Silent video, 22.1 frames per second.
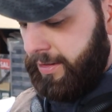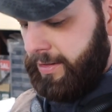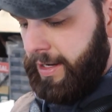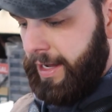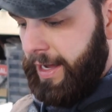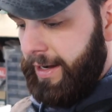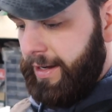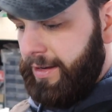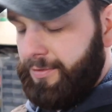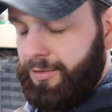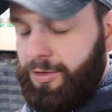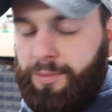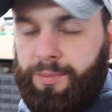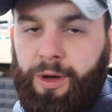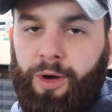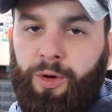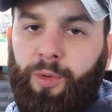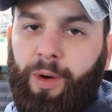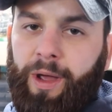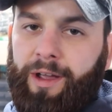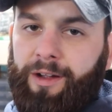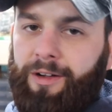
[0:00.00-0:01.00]
the deck, if you
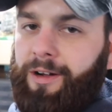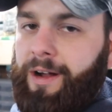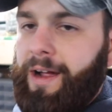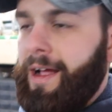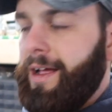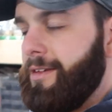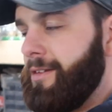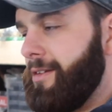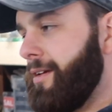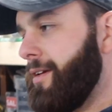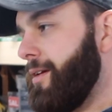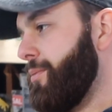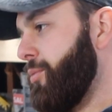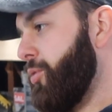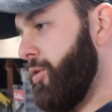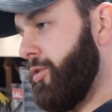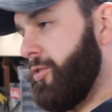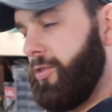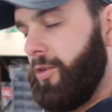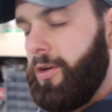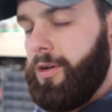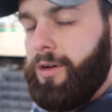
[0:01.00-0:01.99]
mow wet grass and get
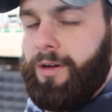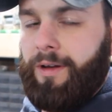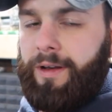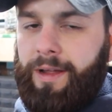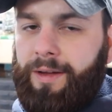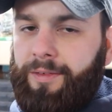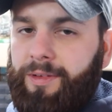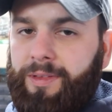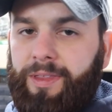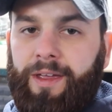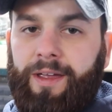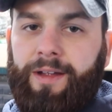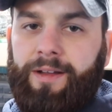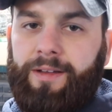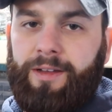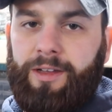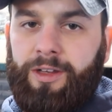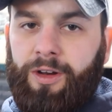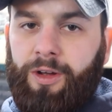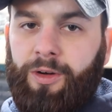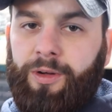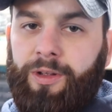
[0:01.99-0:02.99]
moisture on it and everything,
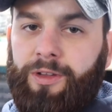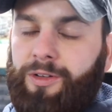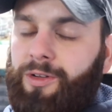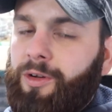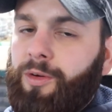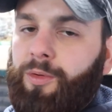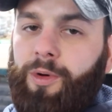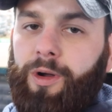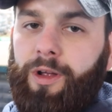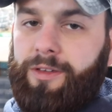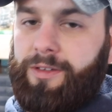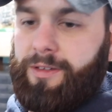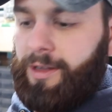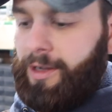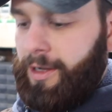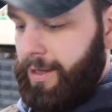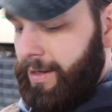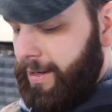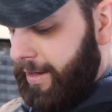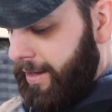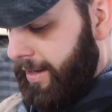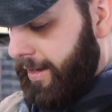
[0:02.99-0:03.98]
you know, it's gonna rust.
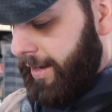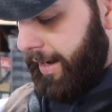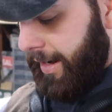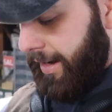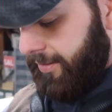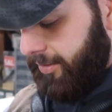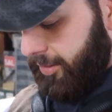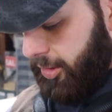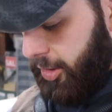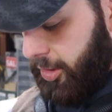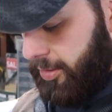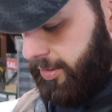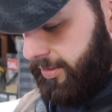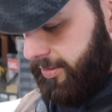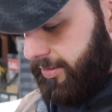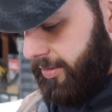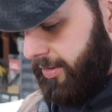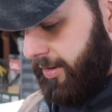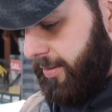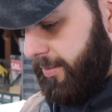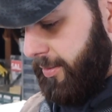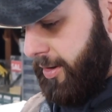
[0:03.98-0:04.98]
And the coating's
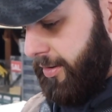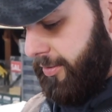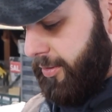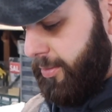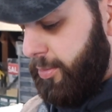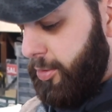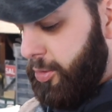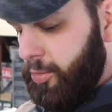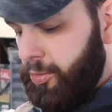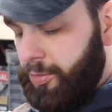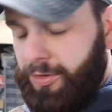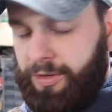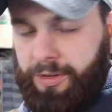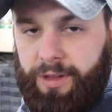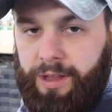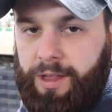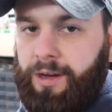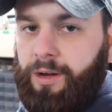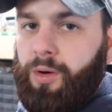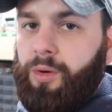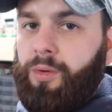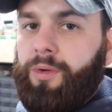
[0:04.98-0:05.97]
gonna come off the bolts
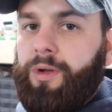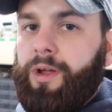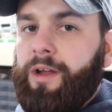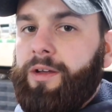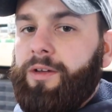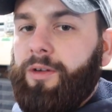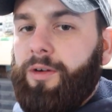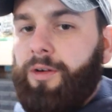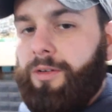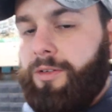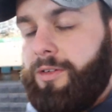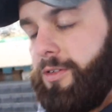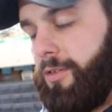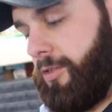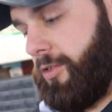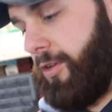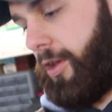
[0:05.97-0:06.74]
and the whole 9 yards.